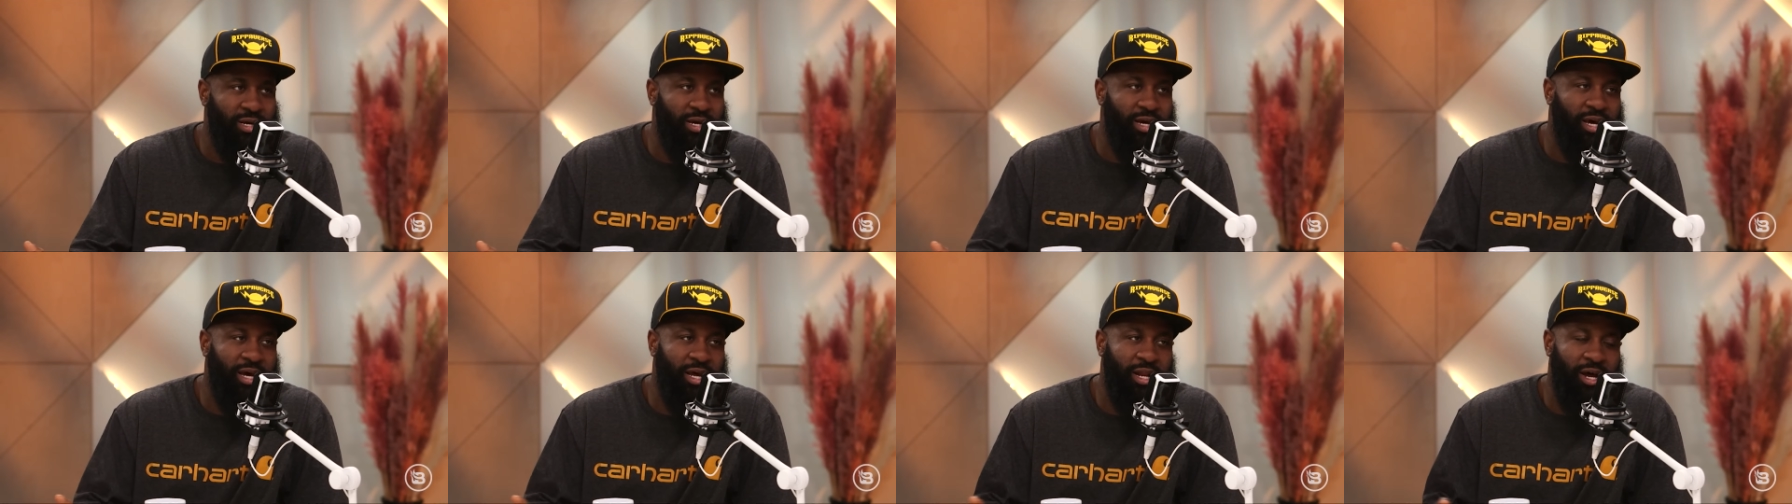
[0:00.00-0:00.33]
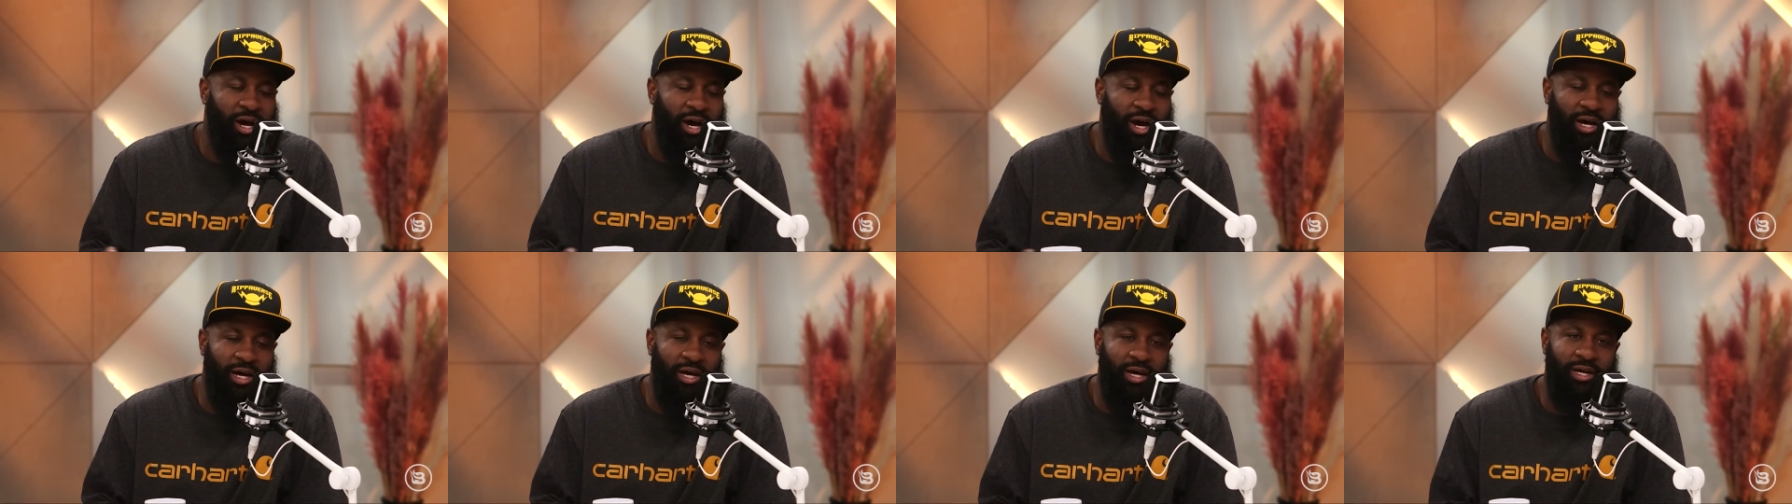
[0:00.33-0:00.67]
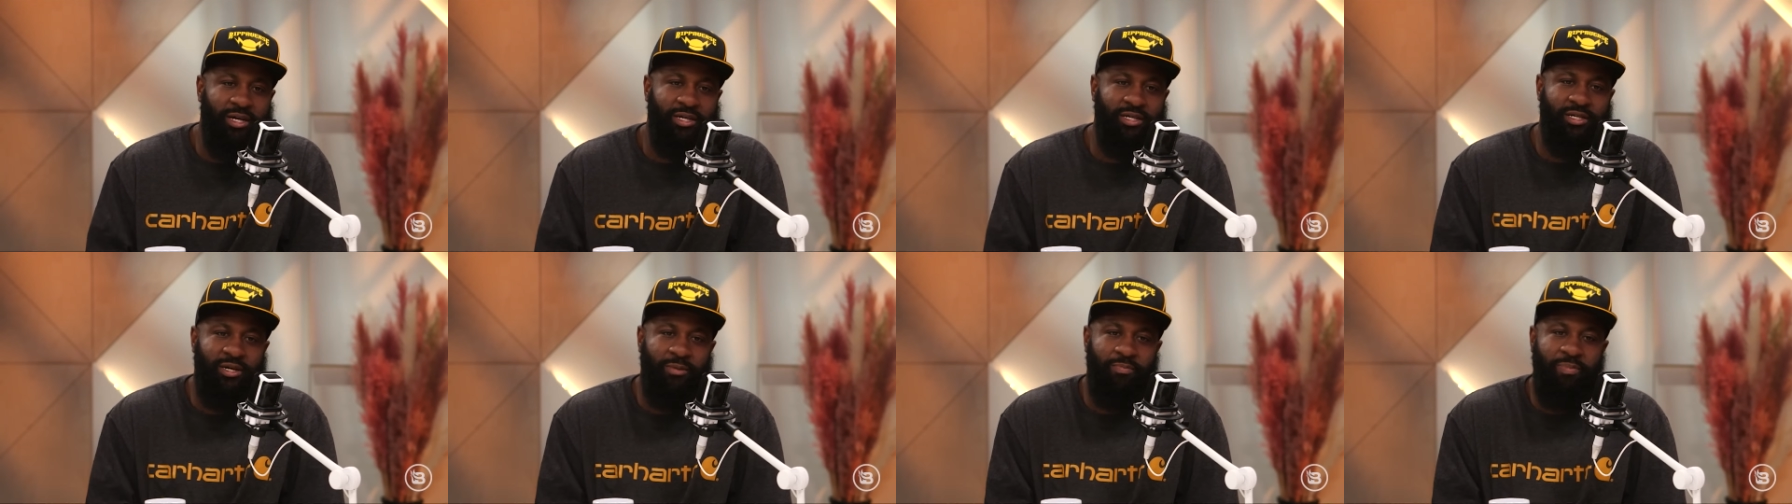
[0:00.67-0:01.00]

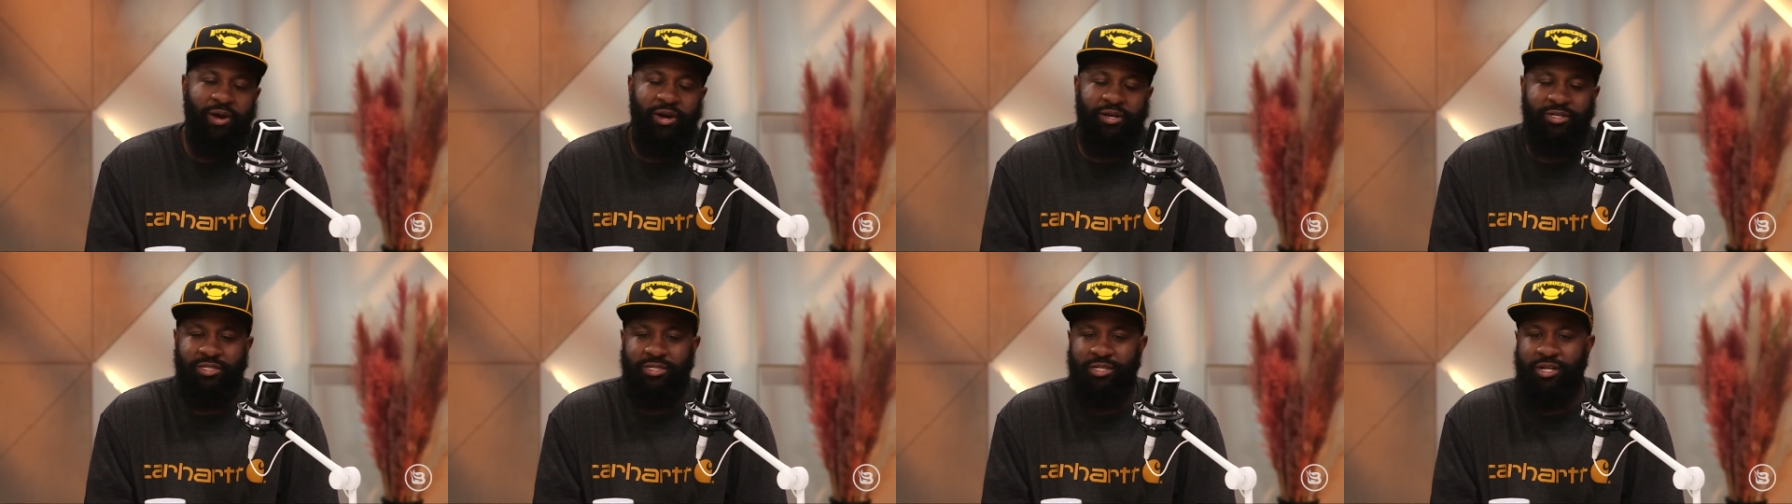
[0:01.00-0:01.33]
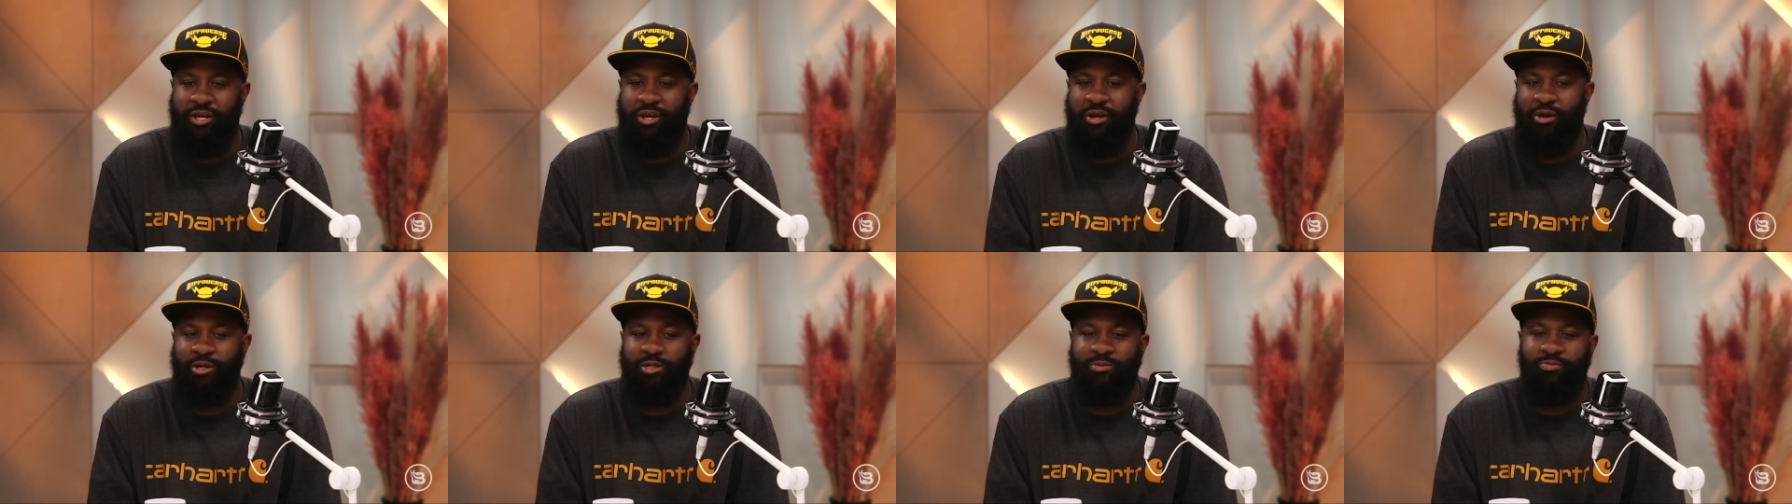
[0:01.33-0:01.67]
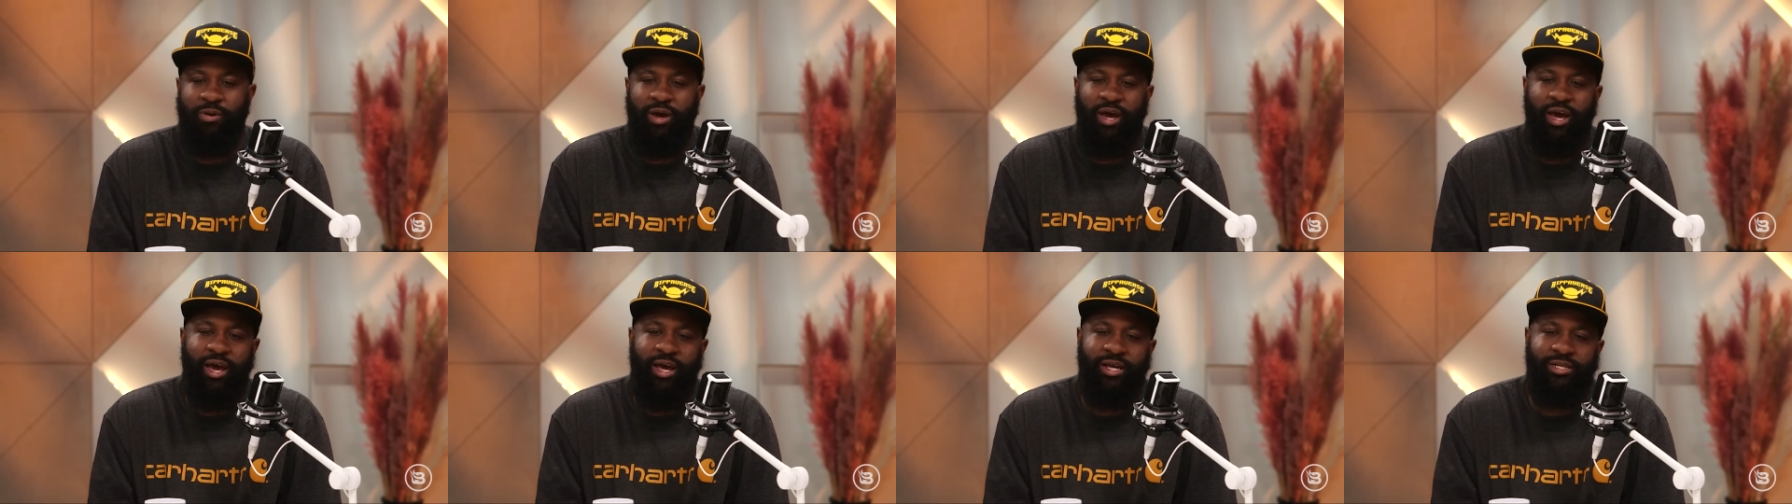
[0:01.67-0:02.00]
in comparison to years
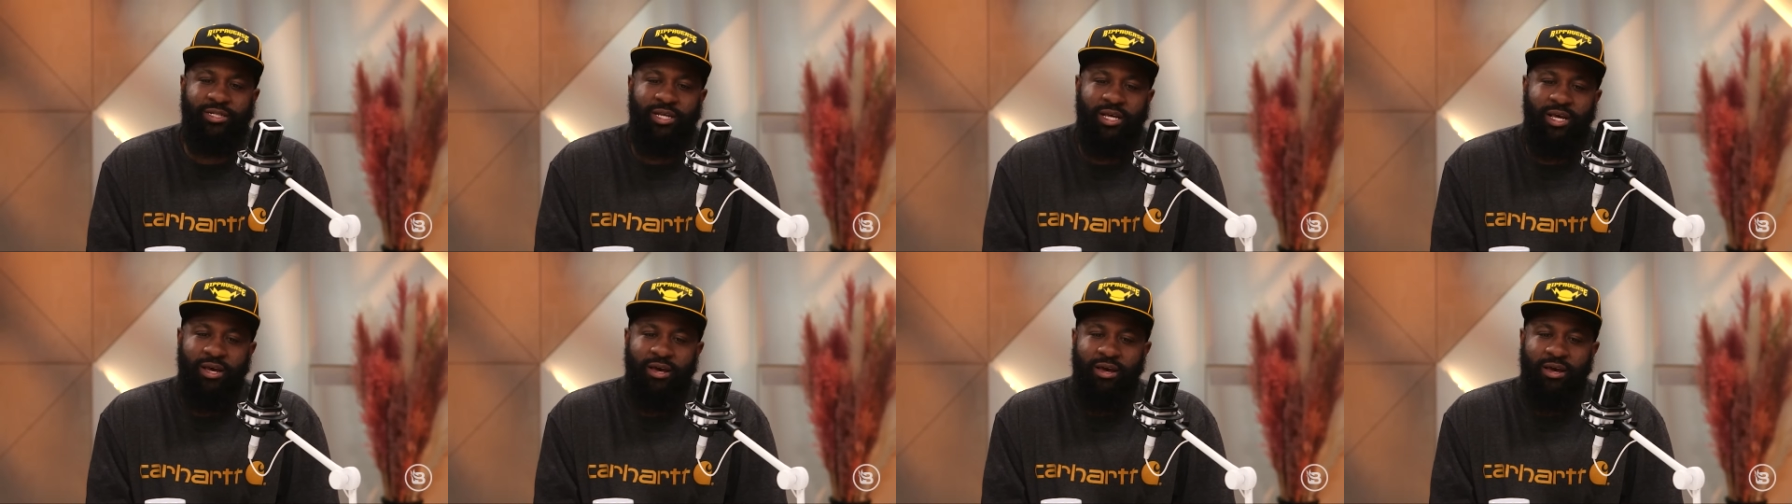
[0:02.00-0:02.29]
past,